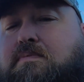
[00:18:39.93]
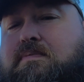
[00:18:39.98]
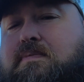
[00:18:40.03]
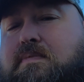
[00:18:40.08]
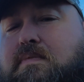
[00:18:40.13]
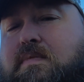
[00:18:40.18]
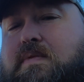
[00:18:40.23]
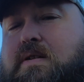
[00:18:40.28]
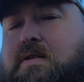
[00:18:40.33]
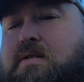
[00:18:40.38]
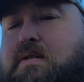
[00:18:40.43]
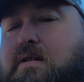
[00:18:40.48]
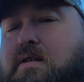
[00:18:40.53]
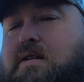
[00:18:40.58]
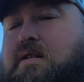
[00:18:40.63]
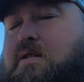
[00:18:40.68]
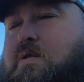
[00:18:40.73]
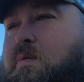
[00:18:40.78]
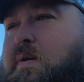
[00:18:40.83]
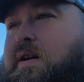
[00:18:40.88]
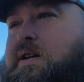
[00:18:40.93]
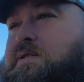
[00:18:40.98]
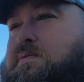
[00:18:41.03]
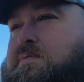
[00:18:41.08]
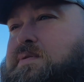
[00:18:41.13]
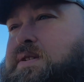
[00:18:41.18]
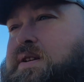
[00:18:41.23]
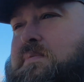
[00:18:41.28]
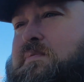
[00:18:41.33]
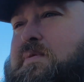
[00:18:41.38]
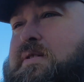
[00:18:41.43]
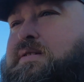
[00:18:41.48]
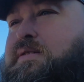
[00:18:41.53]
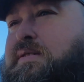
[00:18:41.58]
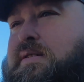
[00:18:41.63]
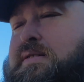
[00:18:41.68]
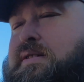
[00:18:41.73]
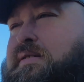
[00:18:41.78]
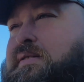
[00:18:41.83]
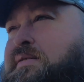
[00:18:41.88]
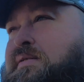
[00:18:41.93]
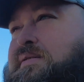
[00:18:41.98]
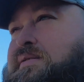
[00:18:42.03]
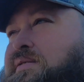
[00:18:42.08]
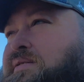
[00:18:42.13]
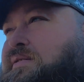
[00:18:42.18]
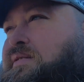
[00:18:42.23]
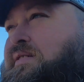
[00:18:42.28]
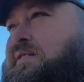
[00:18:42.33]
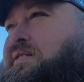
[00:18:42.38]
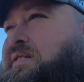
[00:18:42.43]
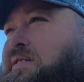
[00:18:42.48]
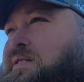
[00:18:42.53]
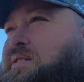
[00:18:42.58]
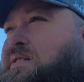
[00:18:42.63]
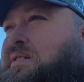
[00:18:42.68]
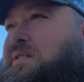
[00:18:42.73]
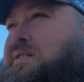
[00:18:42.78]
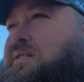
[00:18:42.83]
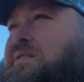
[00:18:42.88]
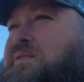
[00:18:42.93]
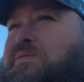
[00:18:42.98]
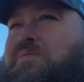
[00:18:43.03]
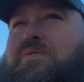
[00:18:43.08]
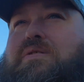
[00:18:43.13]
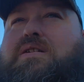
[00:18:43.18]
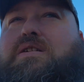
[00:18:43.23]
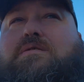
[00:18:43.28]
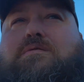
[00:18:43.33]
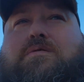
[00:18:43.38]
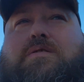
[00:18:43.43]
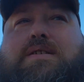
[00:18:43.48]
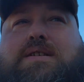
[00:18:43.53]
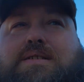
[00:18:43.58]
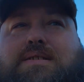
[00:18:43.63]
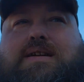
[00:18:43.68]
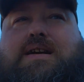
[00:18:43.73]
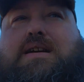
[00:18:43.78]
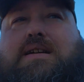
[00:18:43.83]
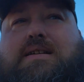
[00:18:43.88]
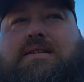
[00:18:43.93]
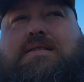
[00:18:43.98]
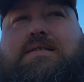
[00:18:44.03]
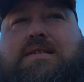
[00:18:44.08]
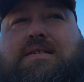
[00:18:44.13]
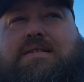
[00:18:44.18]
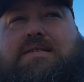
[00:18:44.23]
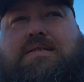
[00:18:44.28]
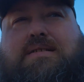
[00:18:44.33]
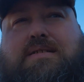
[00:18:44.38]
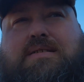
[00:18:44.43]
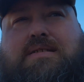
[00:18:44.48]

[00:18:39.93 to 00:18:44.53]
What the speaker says: on queens for some reason, so whatever reason that is.